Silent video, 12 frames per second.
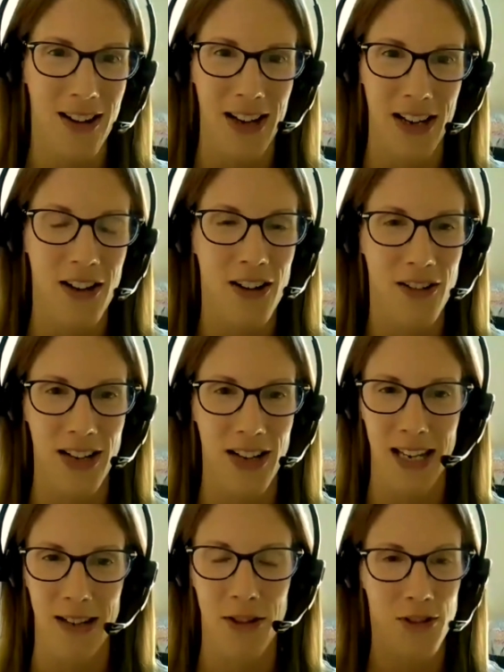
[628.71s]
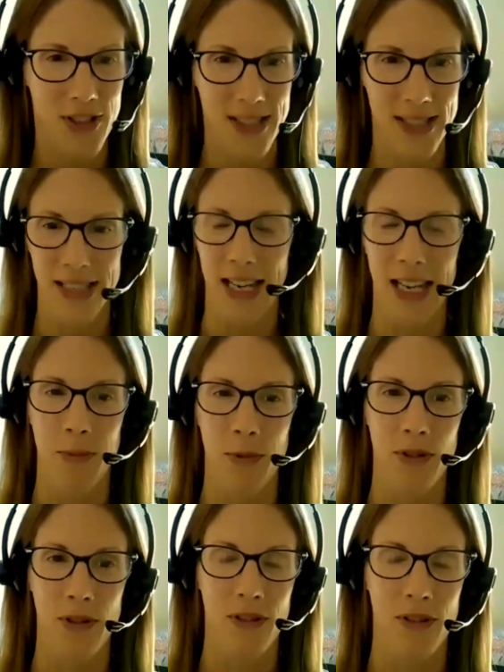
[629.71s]
I can't hear across the
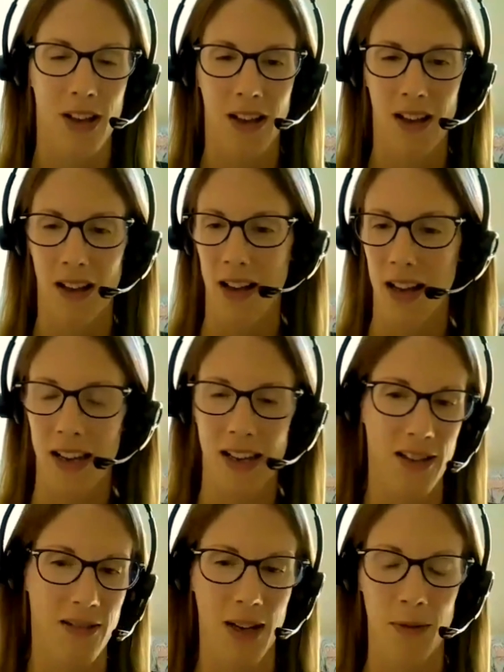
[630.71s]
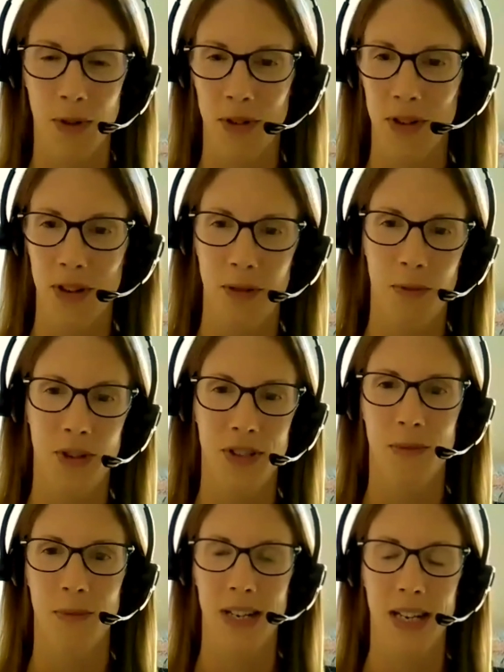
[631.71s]
table. I won't know what
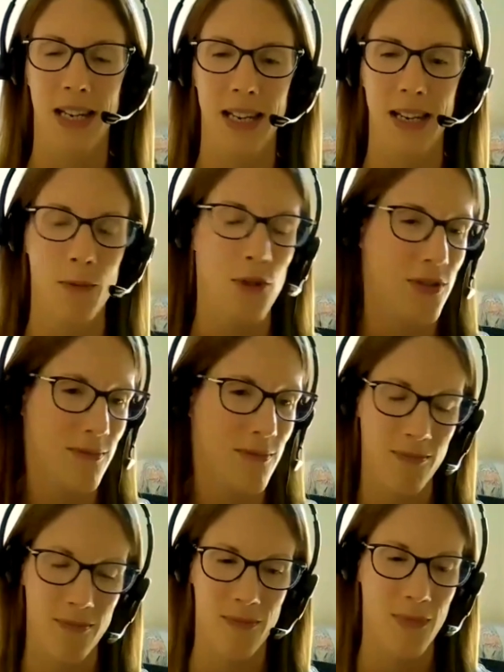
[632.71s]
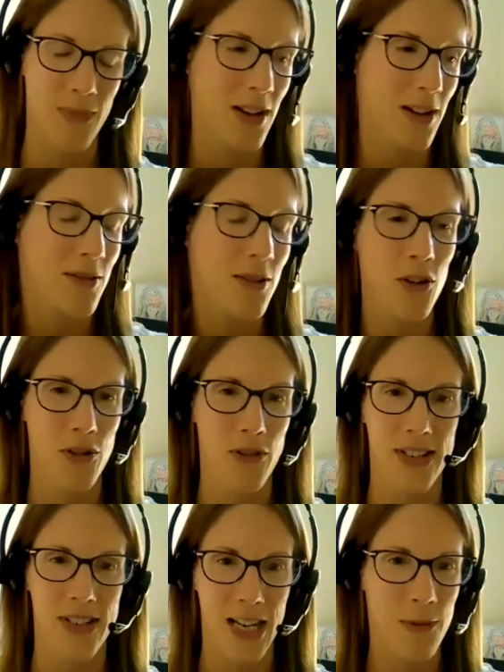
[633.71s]
somebody in one corner of
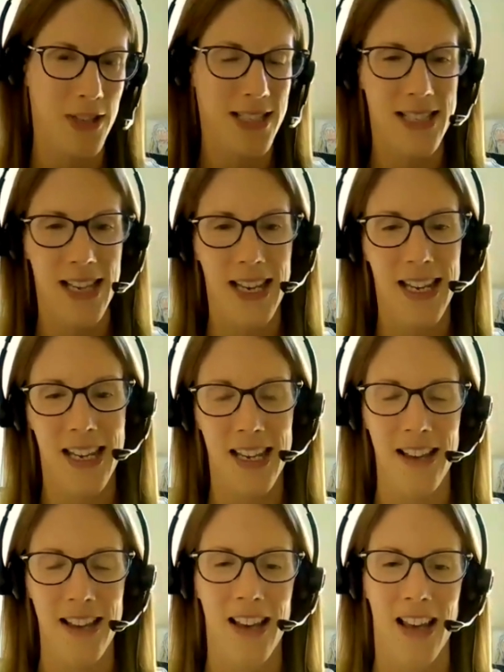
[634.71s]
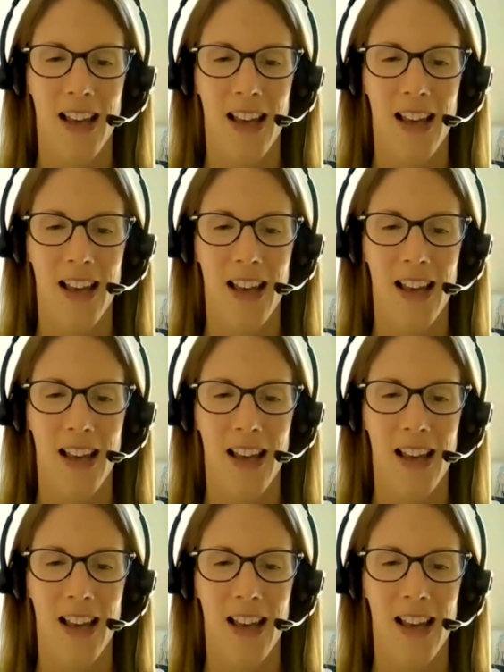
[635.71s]
the table is saying.